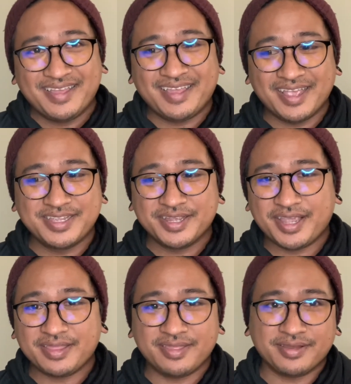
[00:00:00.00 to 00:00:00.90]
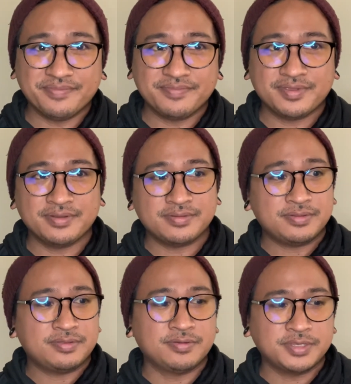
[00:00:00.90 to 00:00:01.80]
educate them.
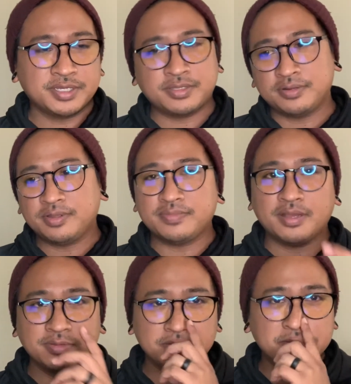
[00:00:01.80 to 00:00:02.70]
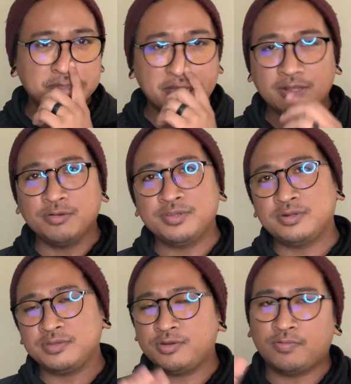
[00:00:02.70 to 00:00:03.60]
Don't just turn them down just to say, oh,
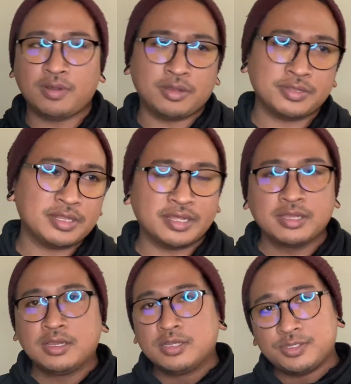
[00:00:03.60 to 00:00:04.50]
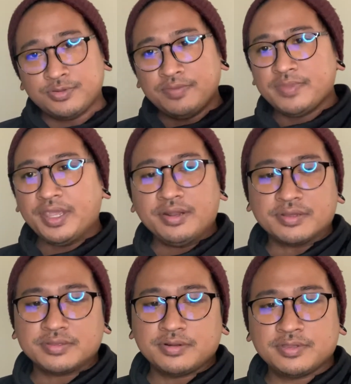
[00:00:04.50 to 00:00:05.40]
you're wrong. Show them data.
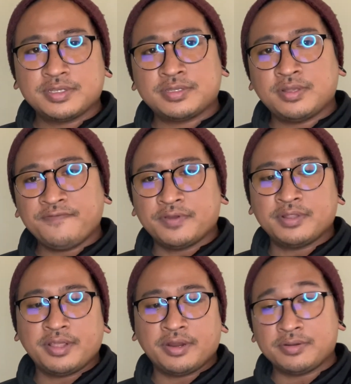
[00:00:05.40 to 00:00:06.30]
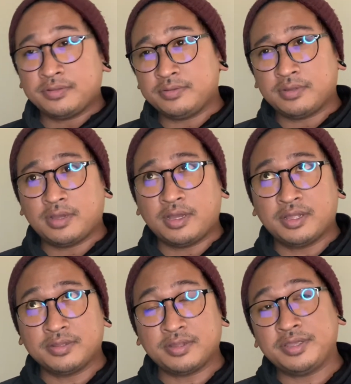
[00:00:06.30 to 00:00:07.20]
There's stuff on there
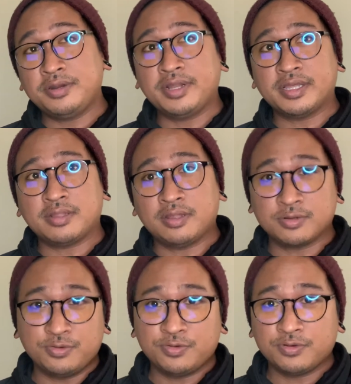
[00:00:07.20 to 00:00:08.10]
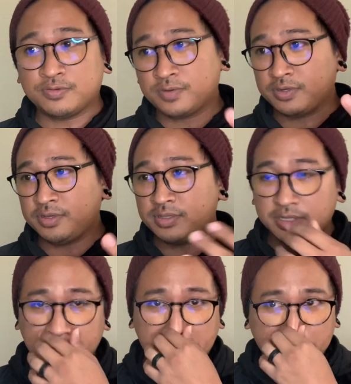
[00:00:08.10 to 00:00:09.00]
on the internet, on Google, where you
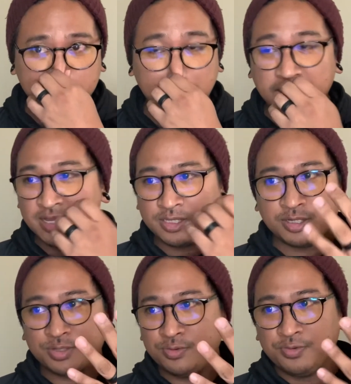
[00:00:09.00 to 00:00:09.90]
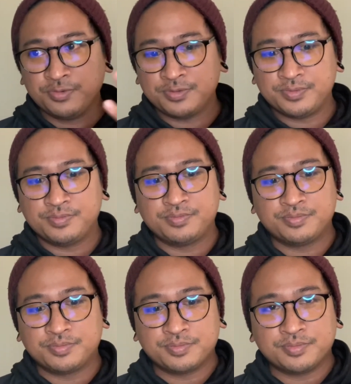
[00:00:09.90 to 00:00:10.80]
can just Google.
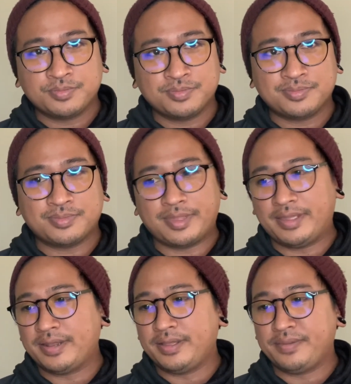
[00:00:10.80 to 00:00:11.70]
And